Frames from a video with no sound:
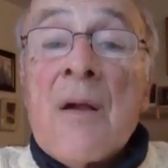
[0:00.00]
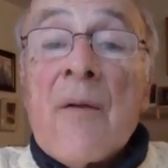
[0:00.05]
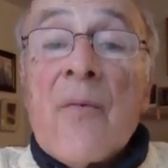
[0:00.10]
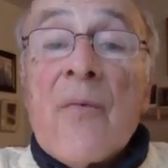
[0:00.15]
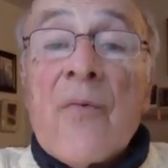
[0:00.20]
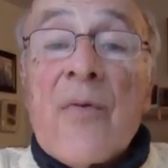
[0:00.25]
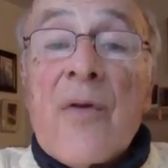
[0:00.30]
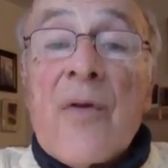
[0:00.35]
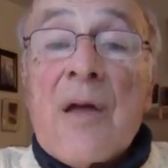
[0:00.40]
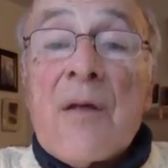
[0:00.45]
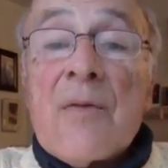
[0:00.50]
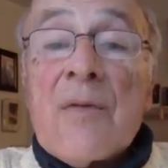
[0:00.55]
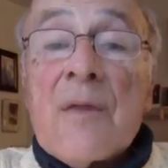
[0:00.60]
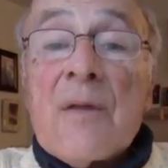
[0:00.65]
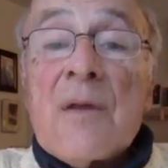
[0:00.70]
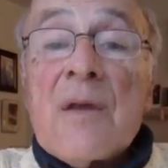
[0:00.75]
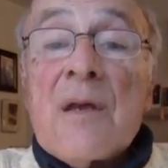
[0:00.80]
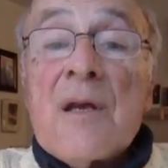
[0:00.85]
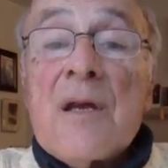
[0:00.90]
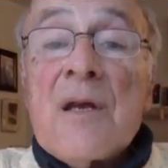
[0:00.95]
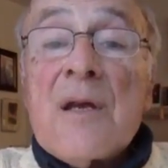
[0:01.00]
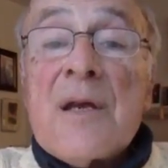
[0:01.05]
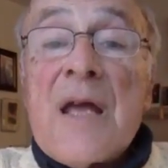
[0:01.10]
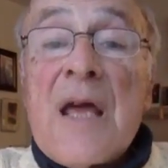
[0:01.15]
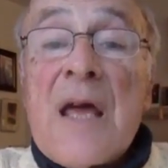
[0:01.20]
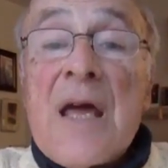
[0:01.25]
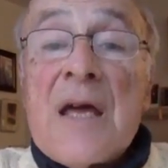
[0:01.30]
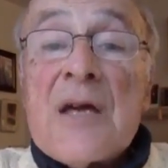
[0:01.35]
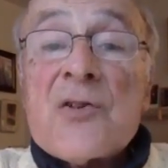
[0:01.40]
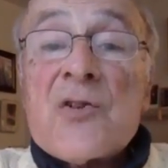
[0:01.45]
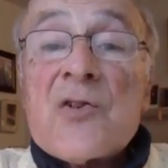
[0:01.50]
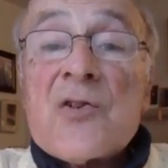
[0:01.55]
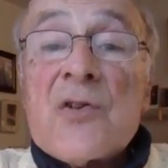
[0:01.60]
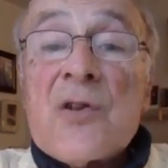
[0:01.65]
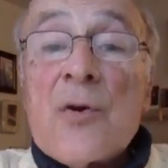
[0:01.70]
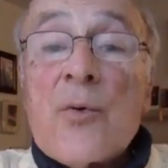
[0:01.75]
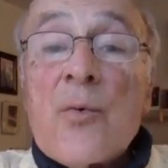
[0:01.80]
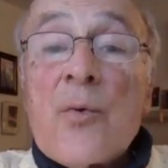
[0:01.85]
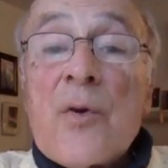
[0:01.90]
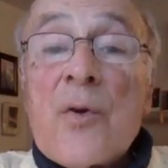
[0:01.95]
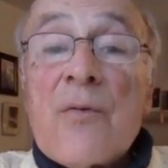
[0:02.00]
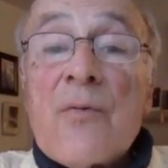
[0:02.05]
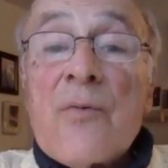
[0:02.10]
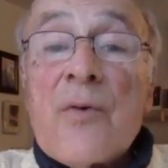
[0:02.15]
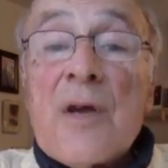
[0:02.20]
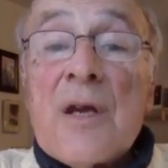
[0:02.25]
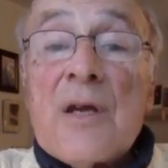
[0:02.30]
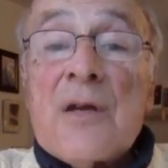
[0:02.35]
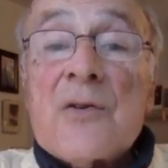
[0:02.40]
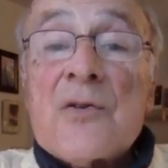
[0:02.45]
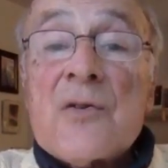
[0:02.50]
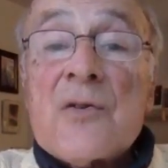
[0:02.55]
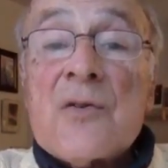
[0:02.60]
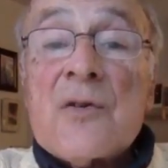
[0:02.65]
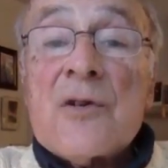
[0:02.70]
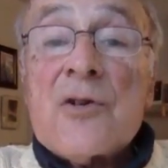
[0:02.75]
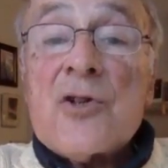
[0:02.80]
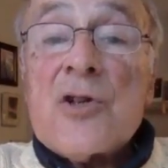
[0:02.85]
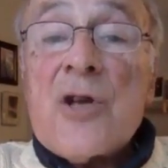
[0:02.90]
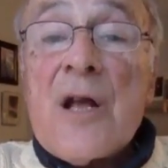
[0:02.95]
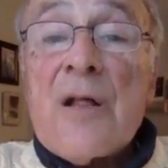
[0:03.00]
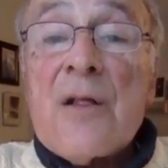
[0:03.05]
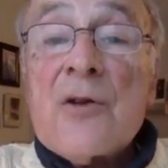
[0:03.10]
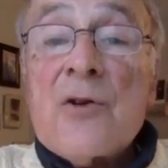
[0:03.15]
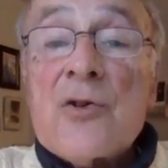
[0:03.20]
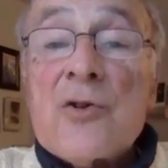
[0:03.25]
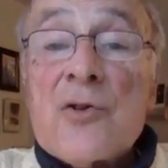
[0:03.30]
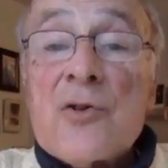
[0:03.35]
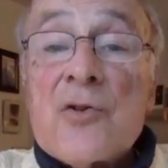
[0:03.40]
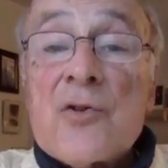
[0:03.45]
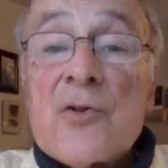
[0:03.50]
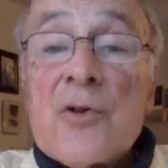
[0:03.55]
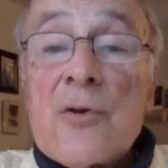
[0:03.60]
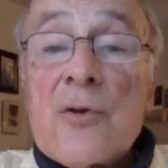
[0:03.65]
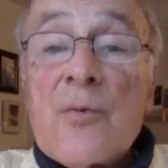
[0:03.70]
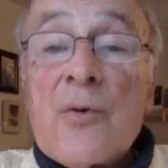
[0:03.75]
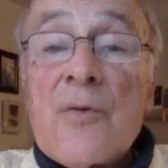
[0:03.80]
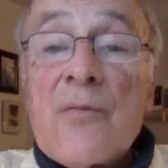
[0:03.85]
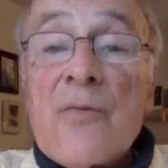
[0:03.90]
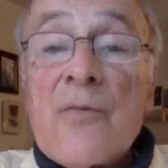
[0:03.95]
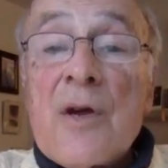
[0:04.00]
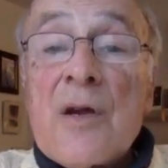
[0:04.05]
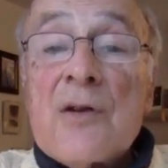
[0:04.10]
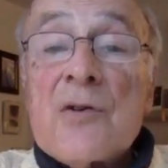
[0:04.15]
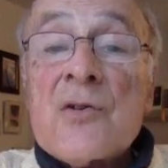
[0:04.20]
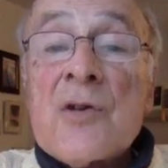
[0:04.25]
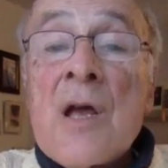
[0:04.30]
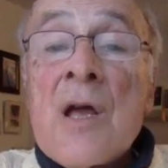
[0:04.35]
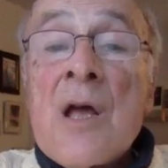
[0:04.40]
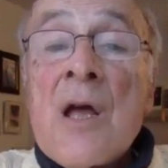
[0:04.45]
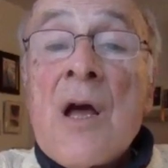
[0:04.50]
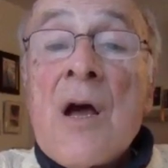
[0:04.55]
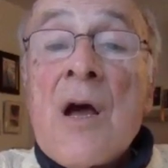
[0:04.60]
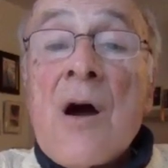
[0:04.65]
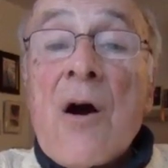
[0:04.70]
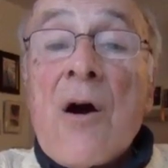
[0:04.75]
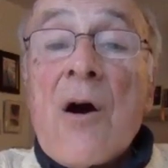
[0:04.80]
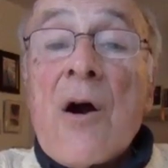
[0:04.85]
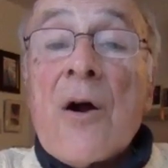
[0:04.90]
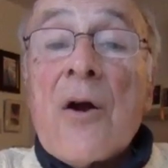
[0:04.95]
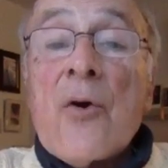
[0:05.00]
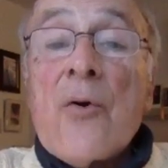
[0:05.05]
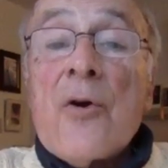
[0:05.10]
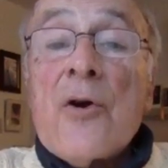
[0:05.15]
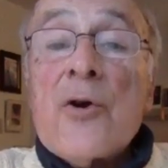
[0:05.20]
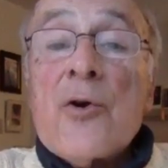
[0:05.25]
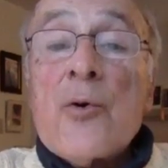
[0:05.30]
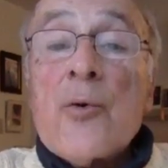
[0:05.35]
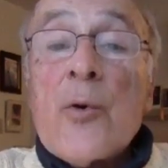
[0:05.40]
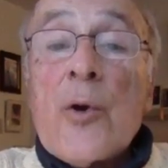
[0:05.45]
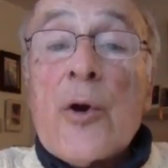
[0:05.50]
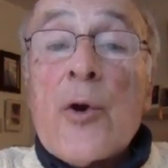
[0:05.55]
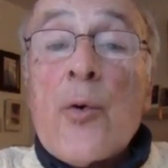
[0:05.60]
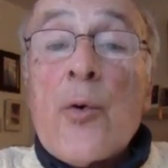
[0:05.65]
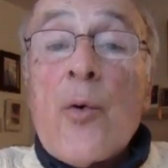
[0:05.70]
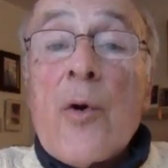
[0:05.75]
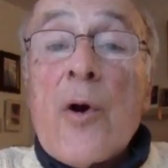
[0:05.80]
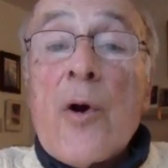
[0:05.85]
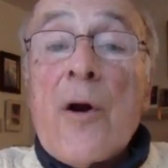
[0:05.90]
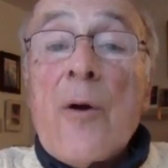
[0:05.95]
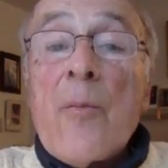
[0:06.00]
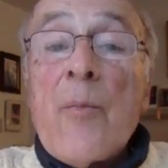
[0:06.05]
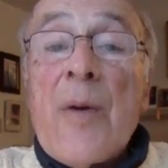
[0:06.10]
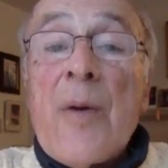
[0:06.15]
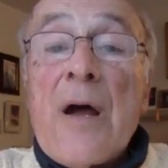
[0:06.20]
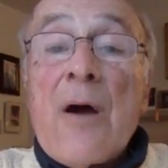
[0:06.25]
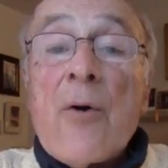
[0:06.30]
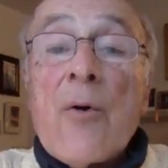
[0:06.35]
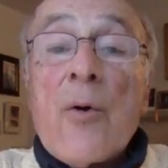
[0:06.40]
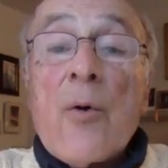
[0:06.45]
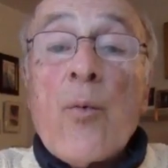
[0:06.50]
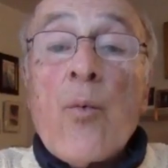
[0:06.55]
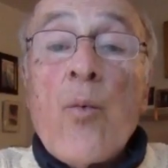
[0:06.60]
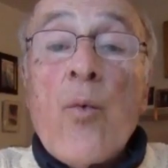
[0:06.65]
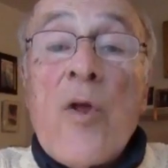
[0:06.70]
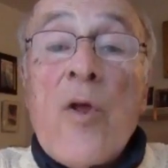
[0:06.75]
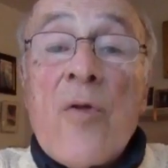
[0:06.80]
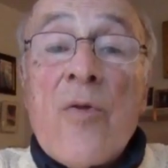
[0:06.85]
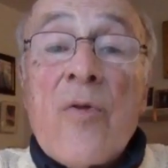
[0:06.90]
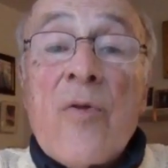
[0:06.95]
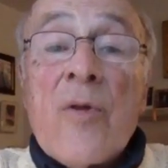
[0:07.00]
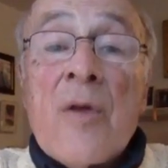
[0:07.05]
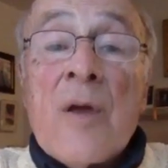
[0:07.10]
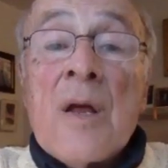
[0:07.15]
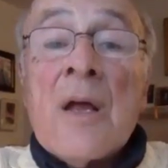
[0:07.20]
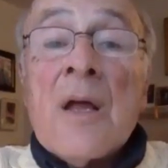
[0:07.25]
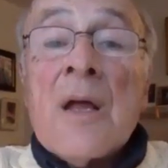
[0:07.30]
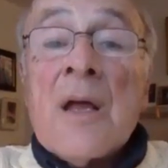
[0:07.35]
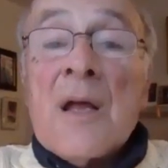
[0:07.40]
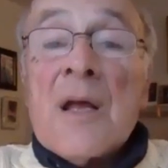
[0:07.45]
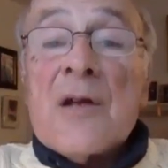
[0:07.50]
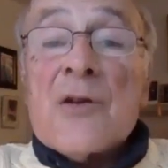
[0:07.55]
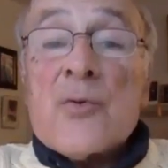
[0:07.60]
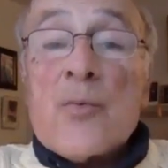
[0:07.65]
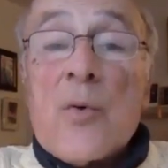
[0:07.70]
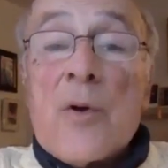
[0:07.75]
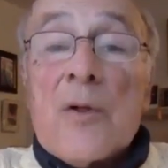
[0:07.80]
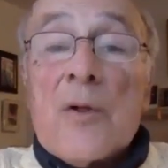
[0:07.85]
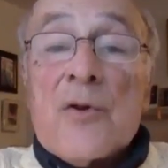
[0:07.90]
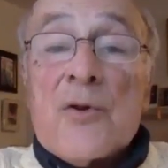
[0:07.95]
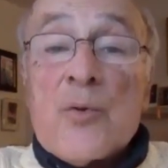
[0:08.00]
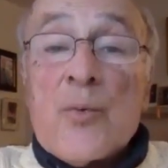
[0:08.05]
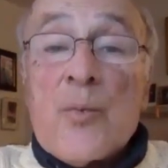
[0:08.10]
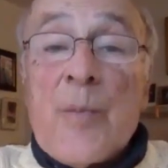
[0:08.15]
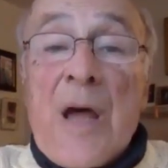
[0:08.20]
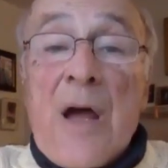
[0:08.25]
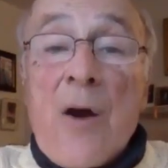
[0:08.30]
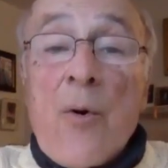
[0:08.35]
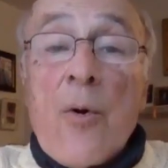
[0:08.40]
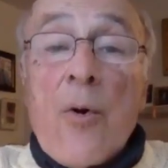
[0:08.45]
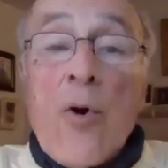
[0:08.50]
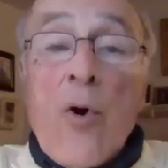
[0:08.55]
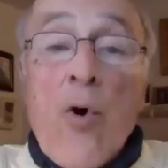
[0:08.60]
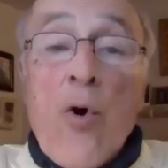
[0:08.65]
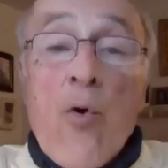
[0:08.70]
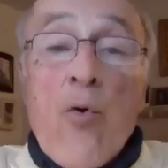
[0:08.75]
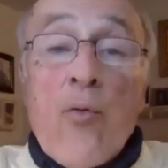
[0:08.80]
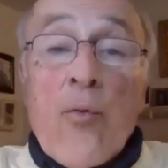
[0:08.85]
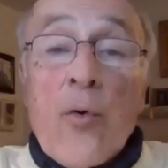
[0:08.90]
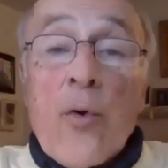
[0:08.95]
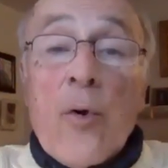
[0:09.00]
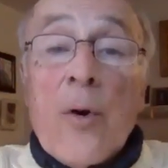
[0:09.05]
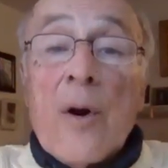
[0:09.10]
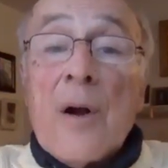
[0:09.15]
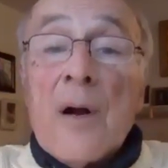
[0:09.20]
that the tasks that we face, the challenges that we face, are going to require power with as well as power over